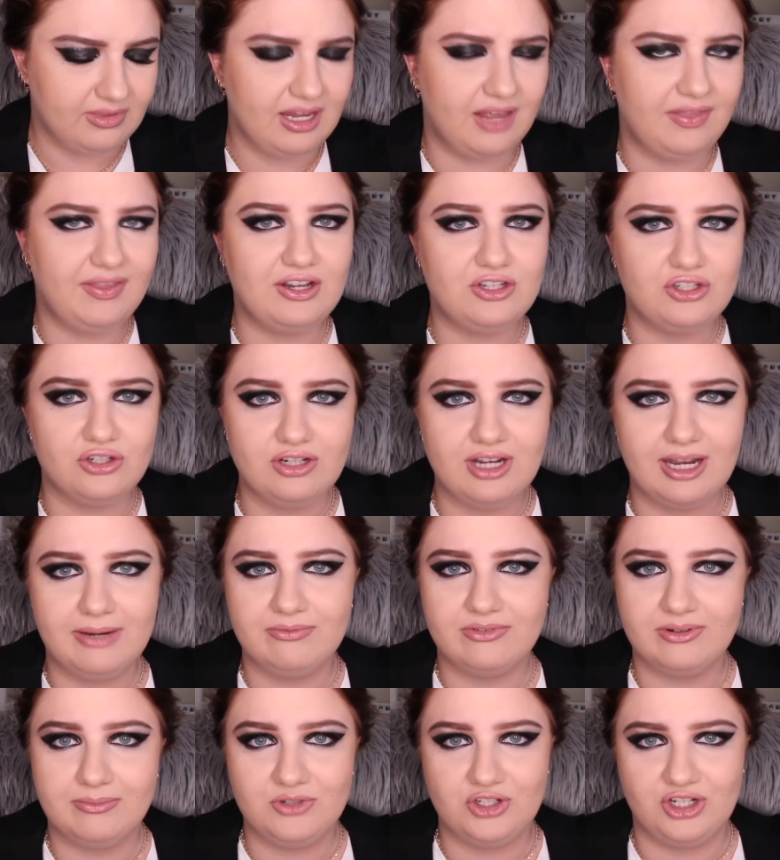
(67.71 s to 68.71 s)
and they do
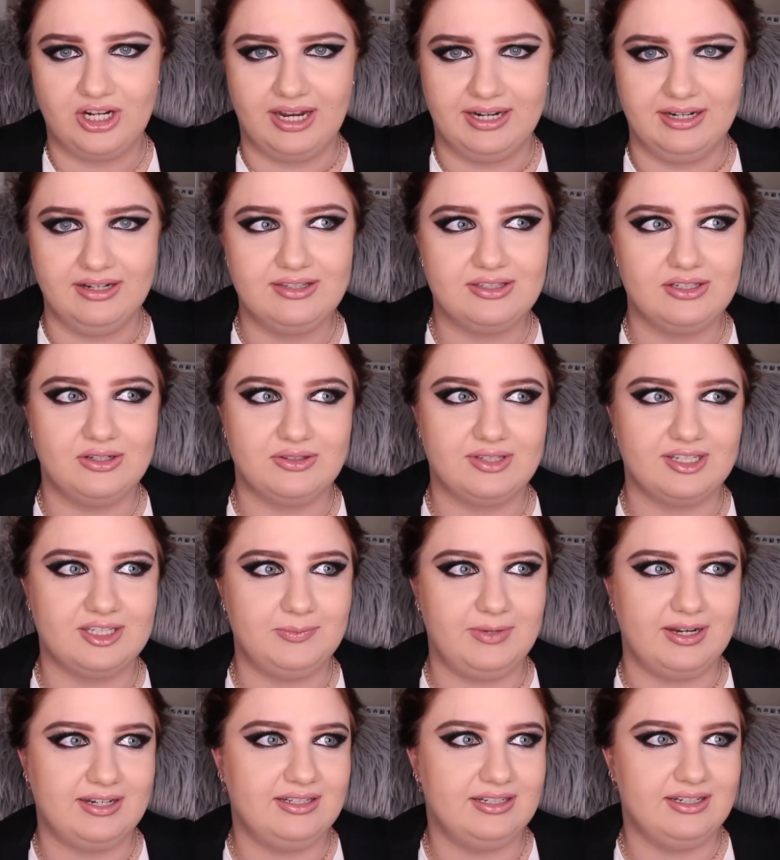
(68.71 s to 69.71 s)
come from China, so I was
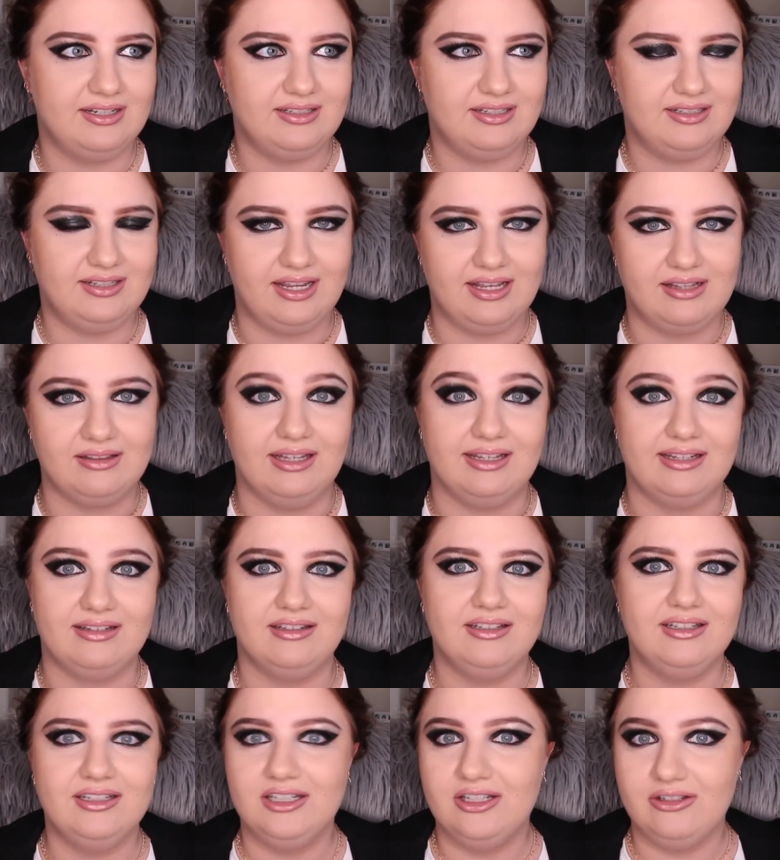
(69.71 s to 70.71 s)
expecting it to take like
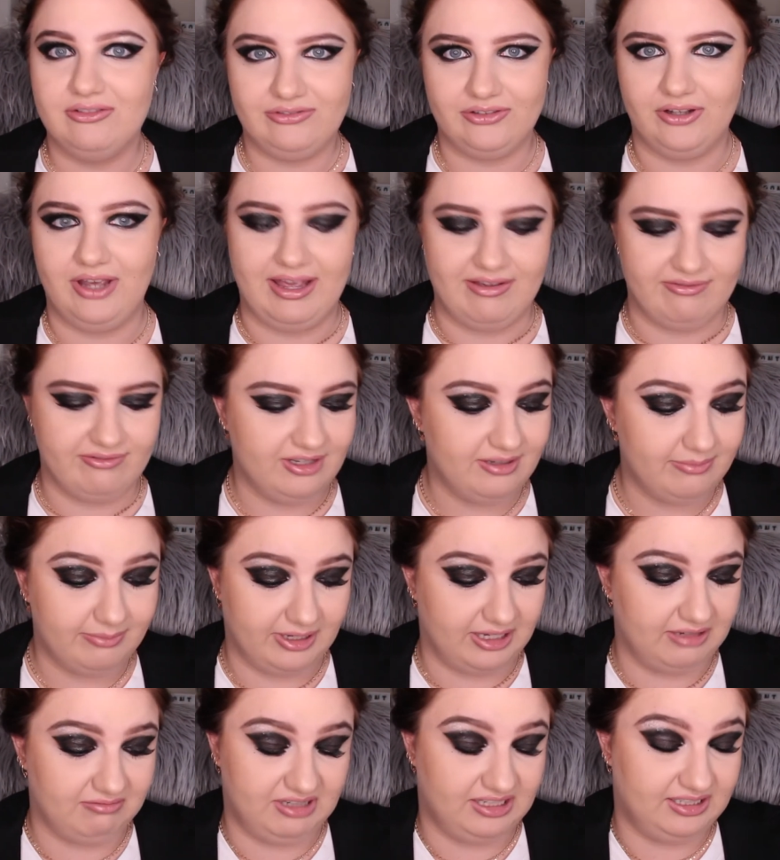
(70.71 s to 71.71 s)
forever,
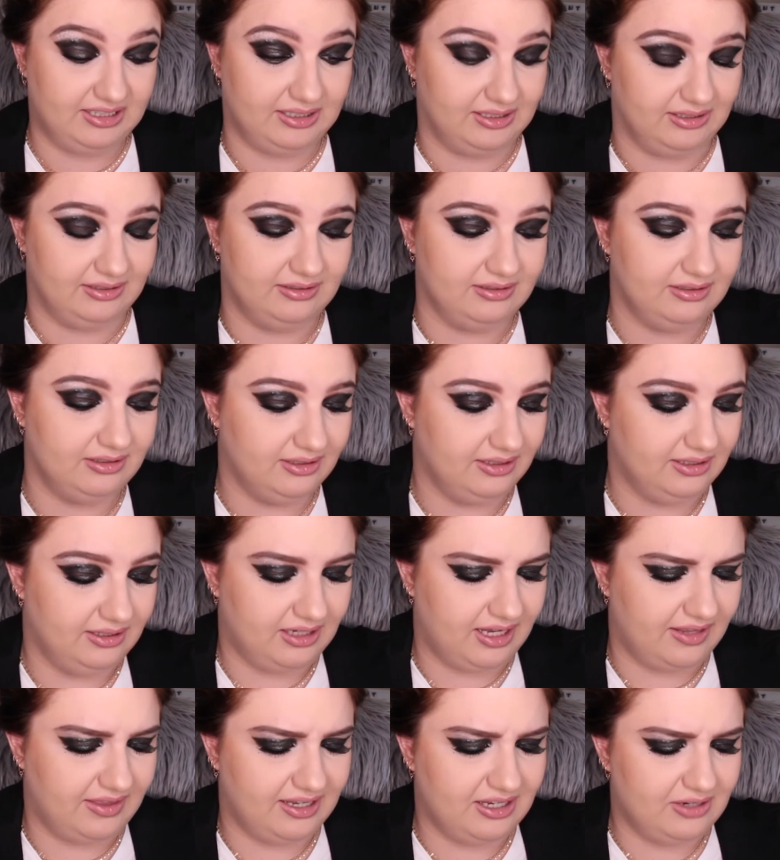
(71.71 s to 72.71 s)
but it didn't.
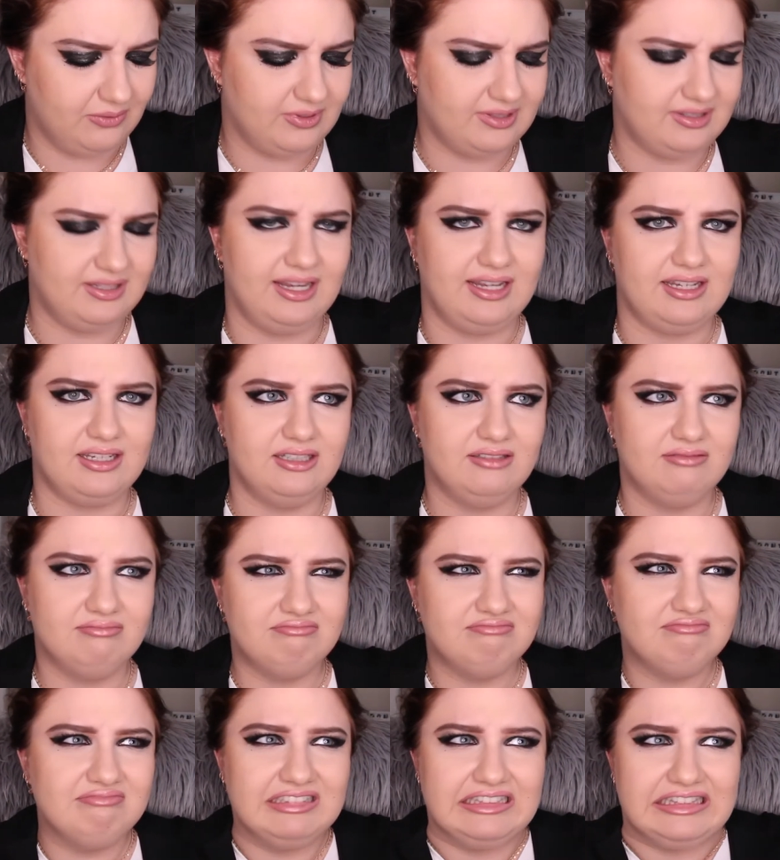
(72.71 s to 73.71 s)
I think it was like
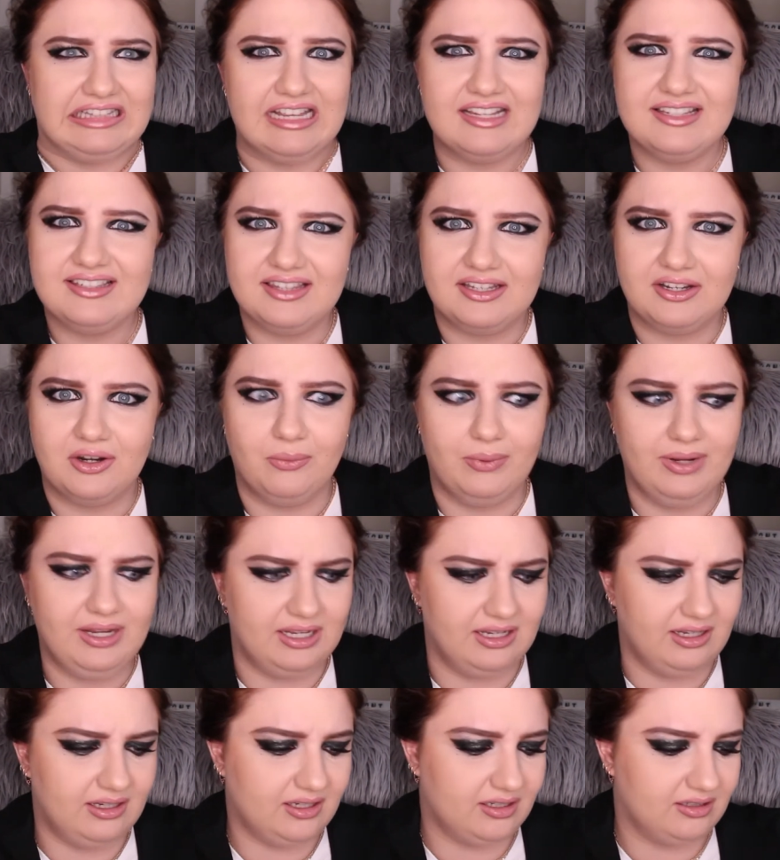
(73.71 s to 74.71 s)
less than a
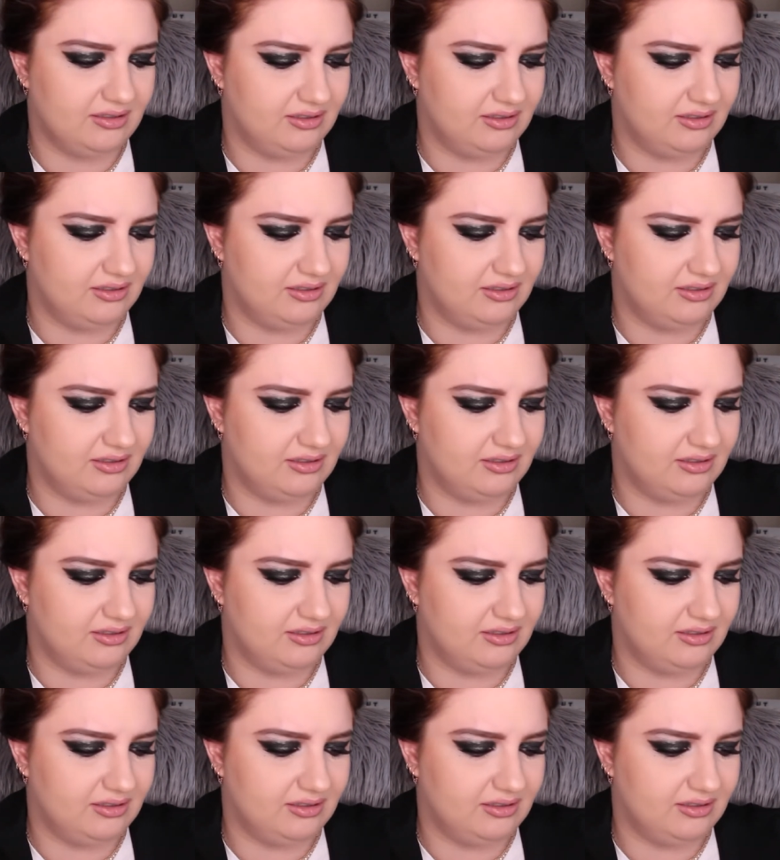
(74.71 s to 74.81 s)
week.